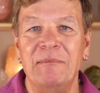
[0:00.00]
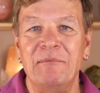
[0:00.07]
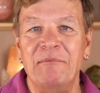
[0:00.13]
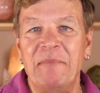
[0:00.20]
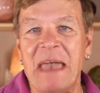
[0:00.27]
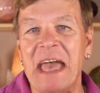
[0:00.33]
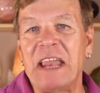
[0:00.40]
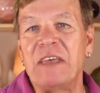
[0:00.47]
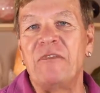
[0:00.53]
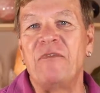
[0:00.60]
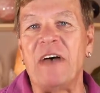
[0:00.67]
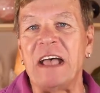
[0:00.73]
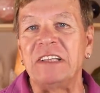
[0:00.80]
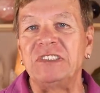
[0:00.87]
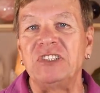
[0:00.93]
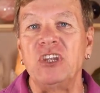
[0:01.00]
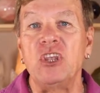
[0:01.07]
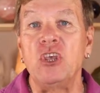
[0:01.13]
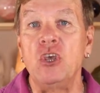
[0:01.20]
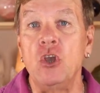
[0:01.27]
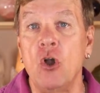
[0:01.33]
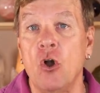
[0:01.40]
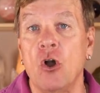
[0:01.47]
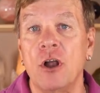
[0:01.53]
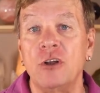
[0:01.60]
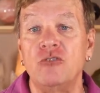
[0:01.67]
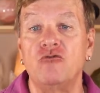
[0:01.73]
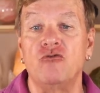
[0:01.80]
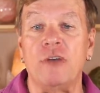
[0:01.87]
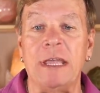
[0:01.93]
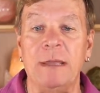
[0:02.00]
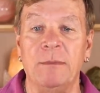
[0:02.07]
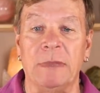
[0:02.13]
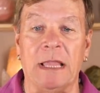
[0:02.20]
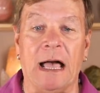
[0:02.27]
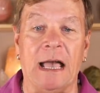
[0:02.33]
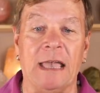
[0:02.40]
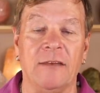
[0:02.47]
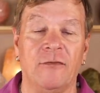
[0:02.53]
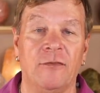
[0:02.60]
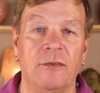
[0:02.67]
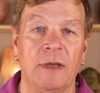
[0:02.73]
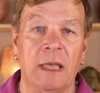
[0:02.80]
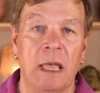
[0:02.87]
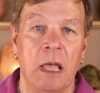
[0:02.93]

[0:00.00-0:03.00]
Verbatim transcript: Manifest your dream life,